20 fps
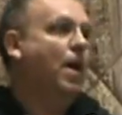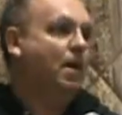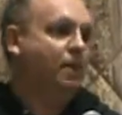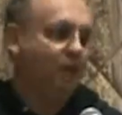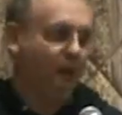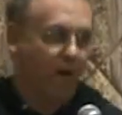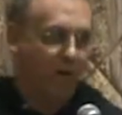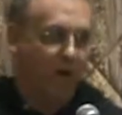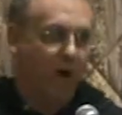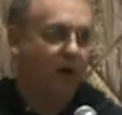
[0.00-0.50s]

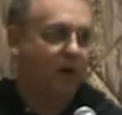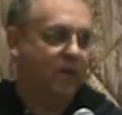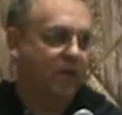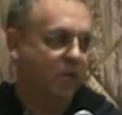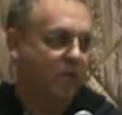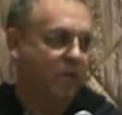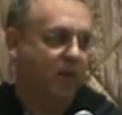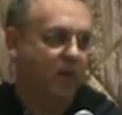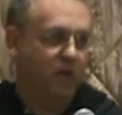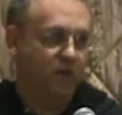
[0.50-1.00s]
They've already
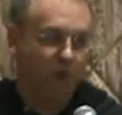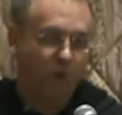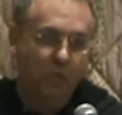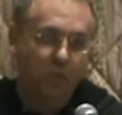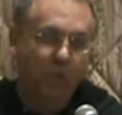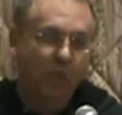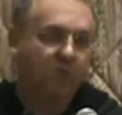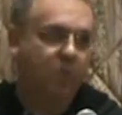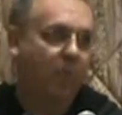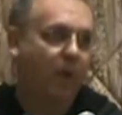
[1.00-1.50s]
spent too
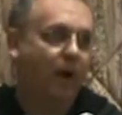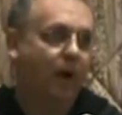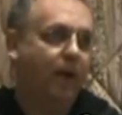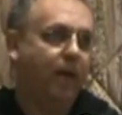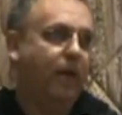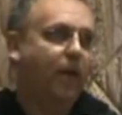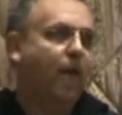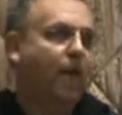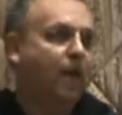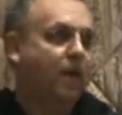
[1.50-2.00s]
much
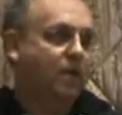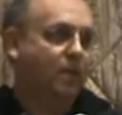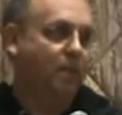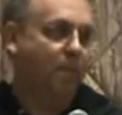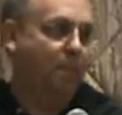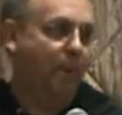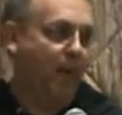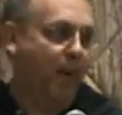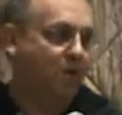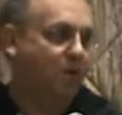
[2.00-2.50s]
money to
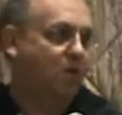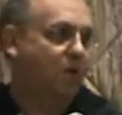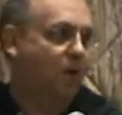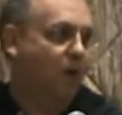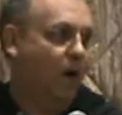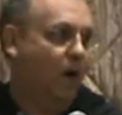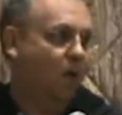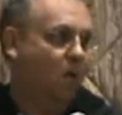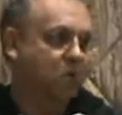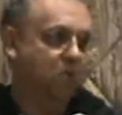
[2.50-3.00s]
pass the
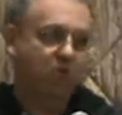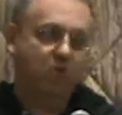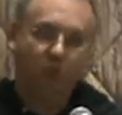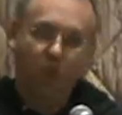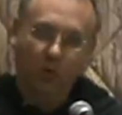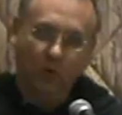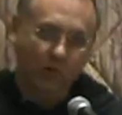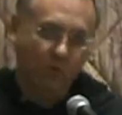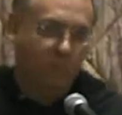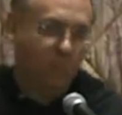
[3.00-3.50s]
laws.
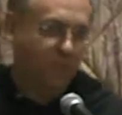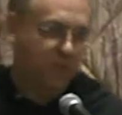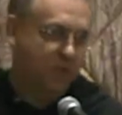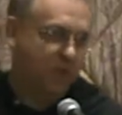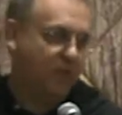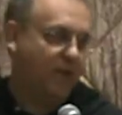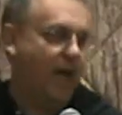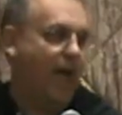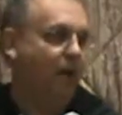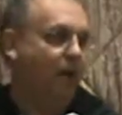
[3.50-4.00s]
George Bush
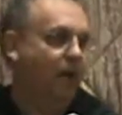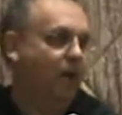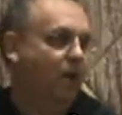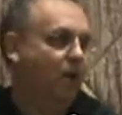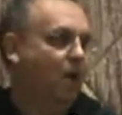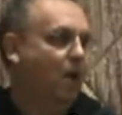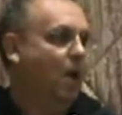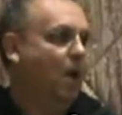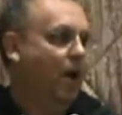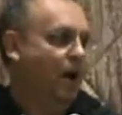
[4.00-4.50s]
signed it.
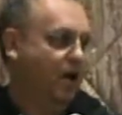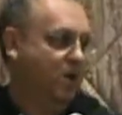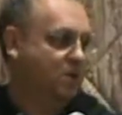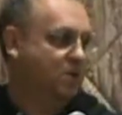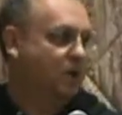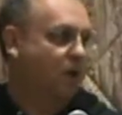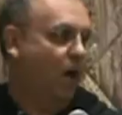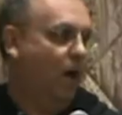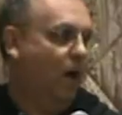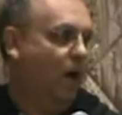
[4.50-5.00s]
I
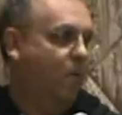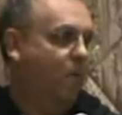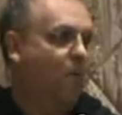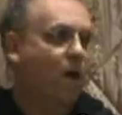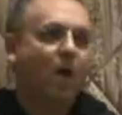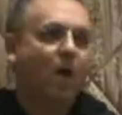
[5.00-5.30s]
saw it.